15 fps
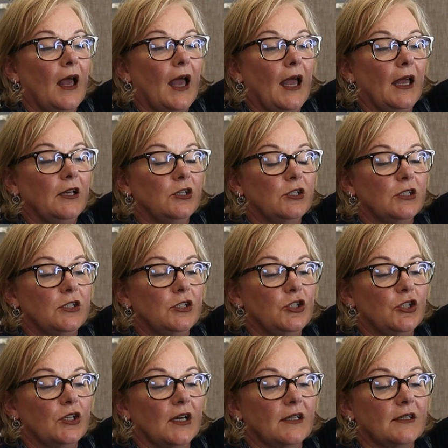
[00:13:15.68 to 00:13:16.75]
and
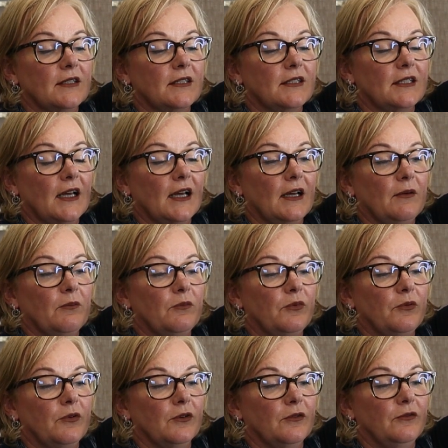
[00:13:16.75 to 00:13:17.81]
just
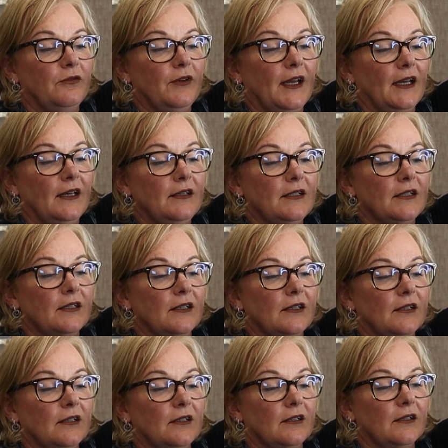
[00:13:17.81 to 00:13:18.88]
prevent
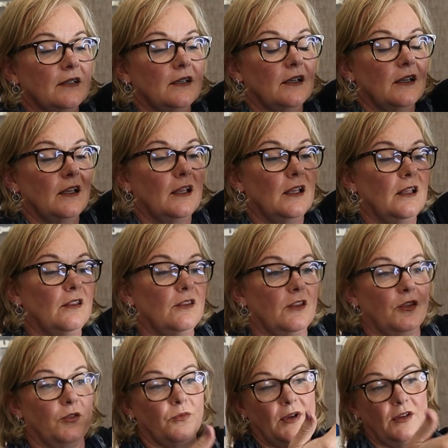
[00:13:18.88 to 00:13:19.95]
the
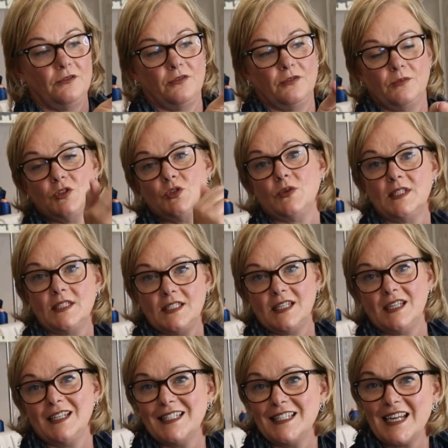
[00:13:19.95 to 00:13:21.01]
thread from
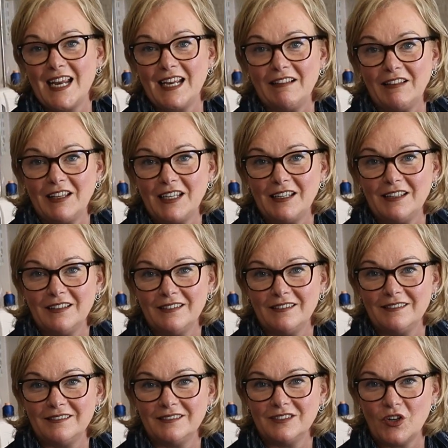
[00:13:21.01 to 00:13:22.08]
twisting and tangling
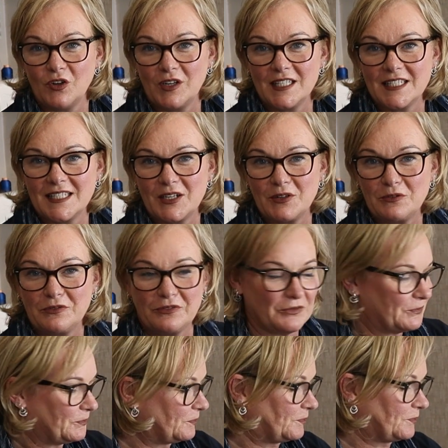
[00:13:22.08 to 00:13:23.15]
on itself.
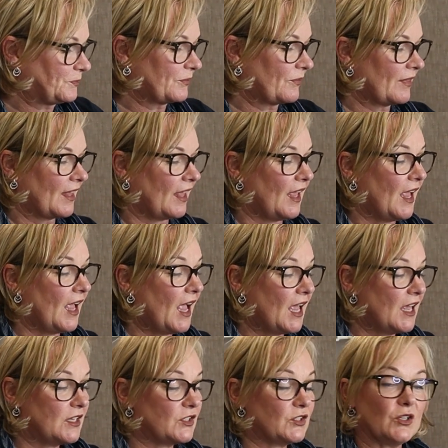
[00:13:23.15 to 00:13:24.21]

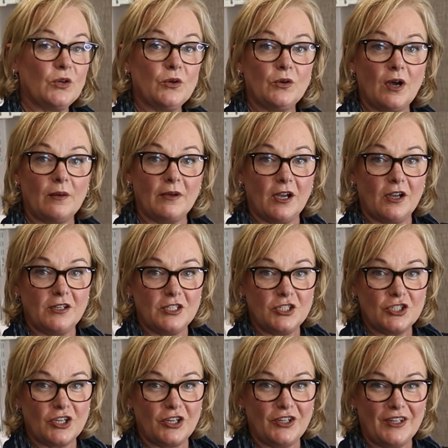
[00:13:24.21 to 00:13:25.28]
So I'm going to
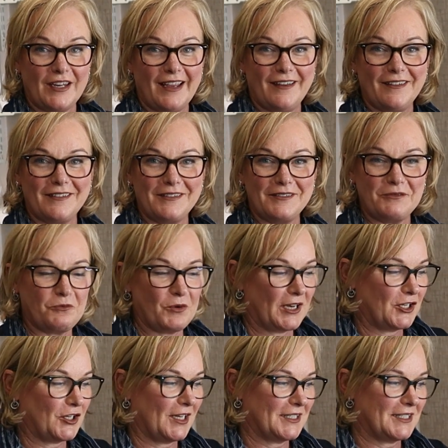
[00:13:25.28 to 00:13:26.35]
show you now,
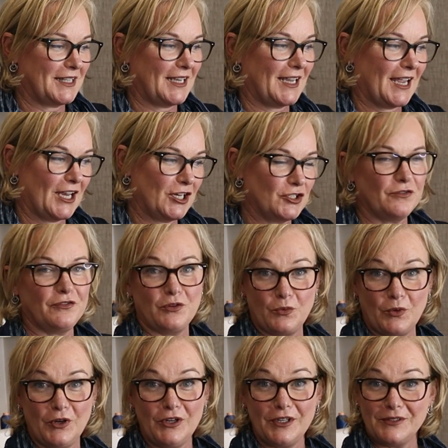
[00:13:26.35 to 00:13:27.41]
when you get to the edge of your
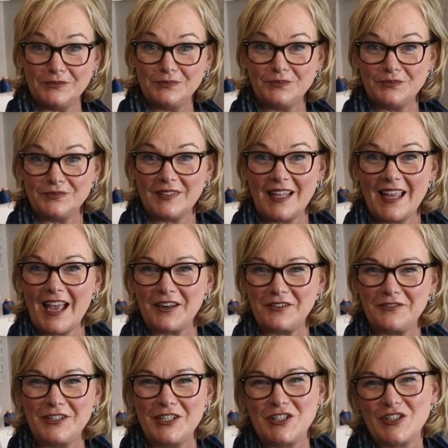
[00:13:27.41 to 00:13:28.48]
work, how to
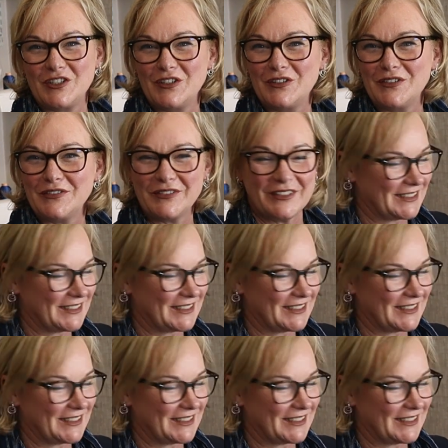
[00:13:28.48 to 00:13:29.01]
finish it off.